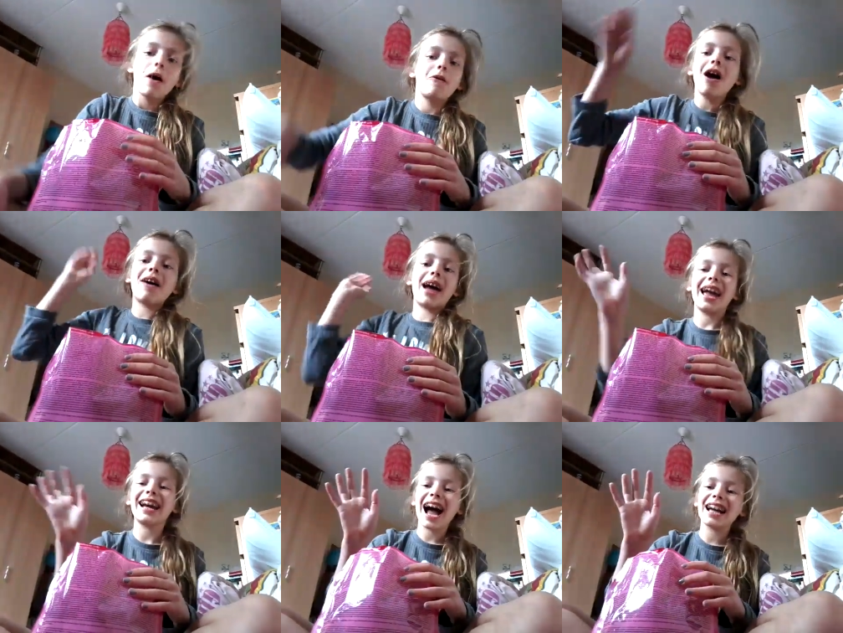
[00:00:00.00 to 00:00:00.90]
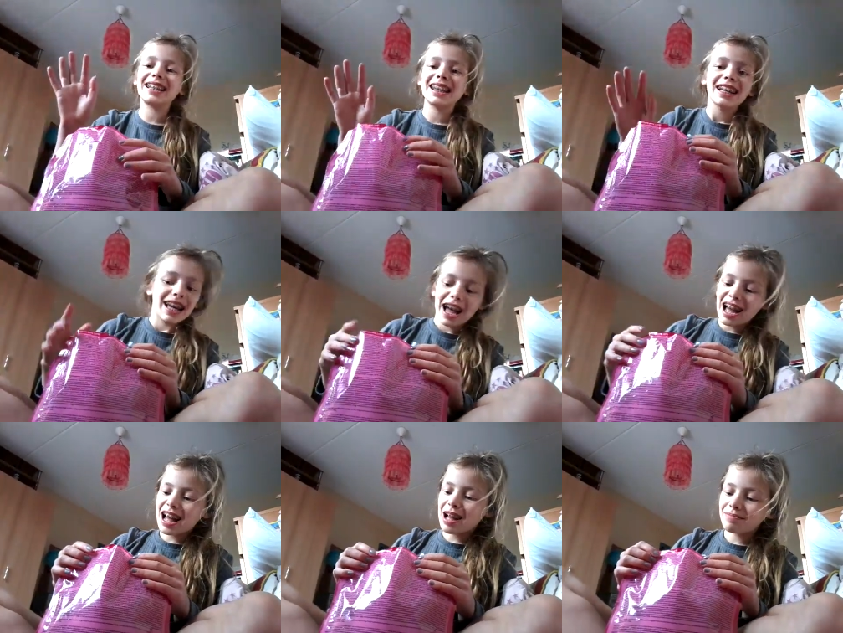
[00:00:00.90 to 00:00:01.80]
Well, hey guys.
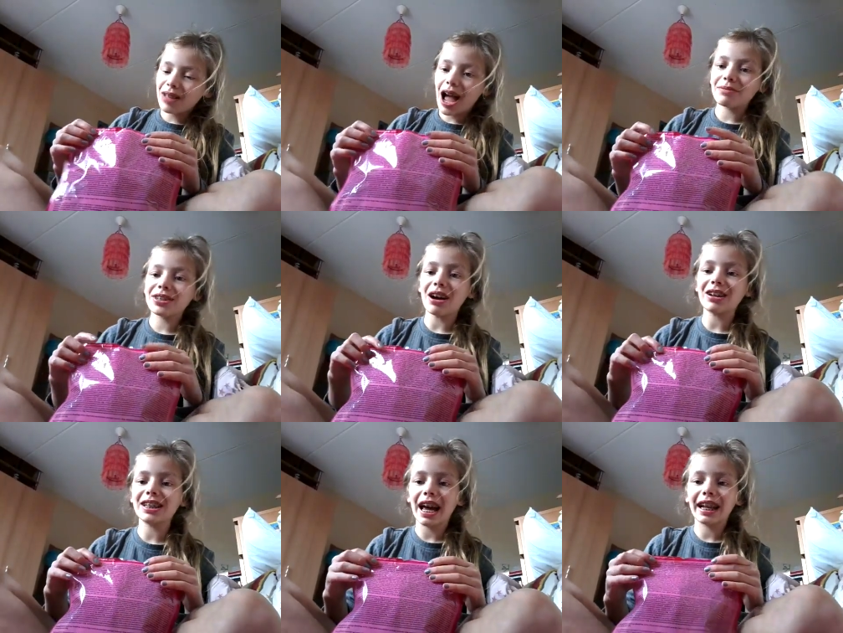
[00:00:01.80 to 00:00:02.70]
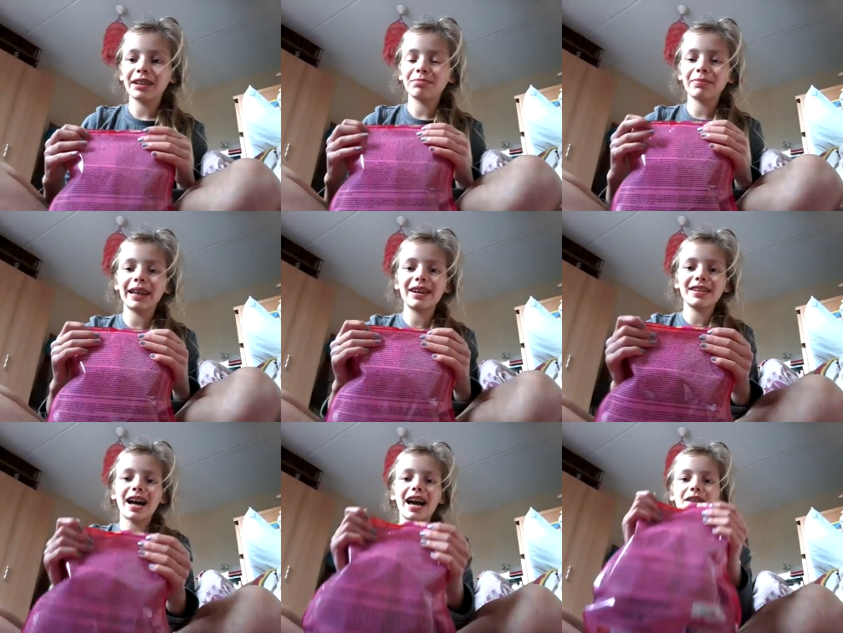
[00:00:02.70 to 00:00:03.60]
I'm so excited because
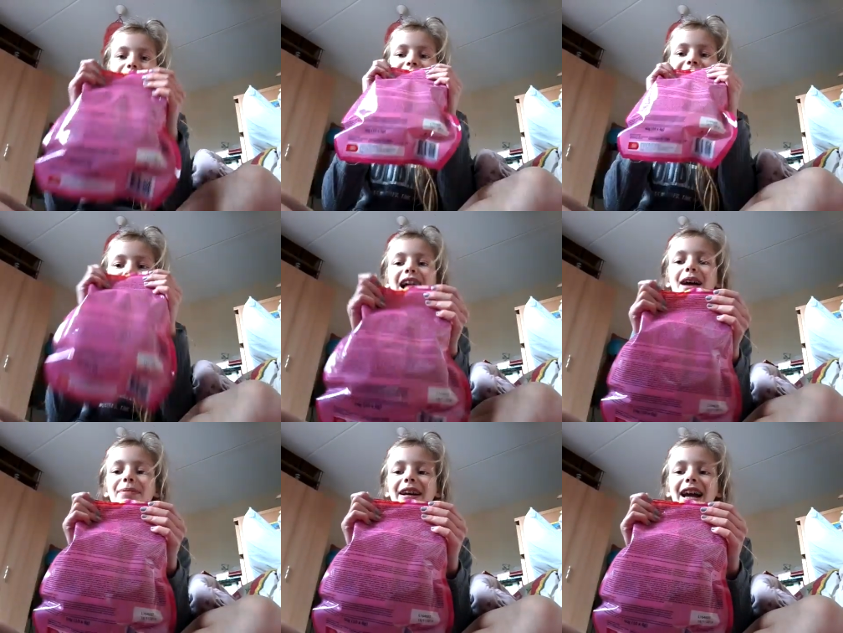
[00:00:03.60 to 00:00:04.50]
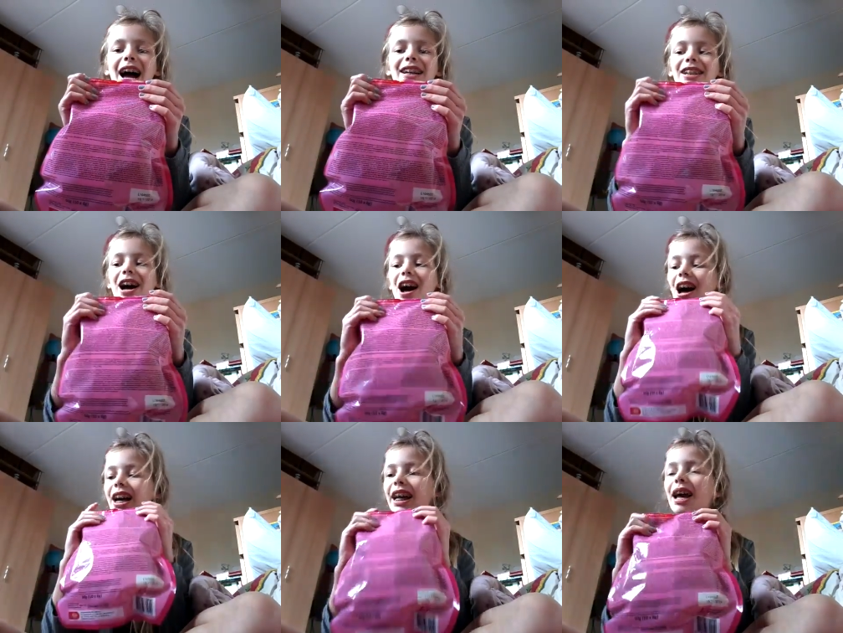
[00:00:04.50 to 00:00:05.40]
I have my slime package.
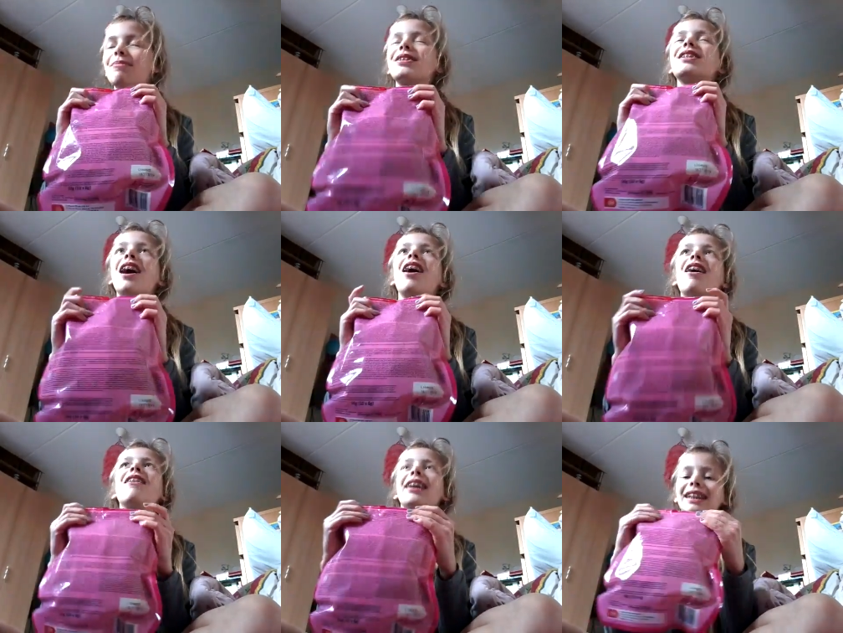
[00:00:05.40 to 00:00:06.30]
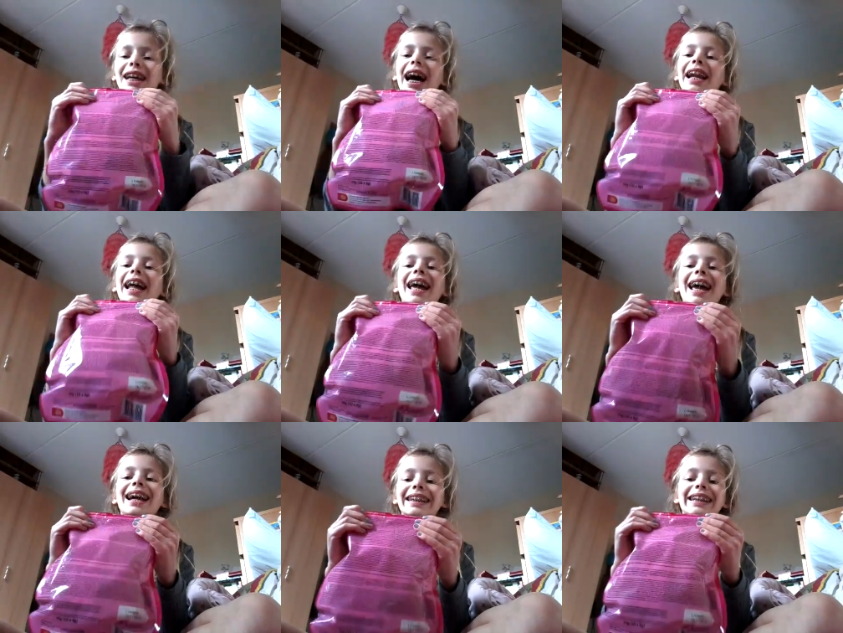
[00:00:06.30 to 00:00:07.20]
I am so
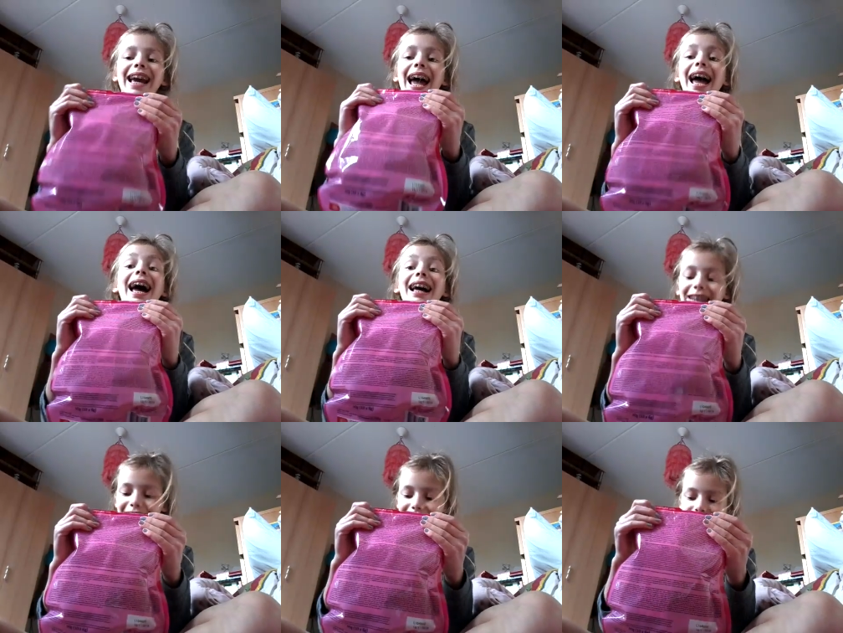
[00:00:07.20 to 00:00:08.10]
excited. Yes.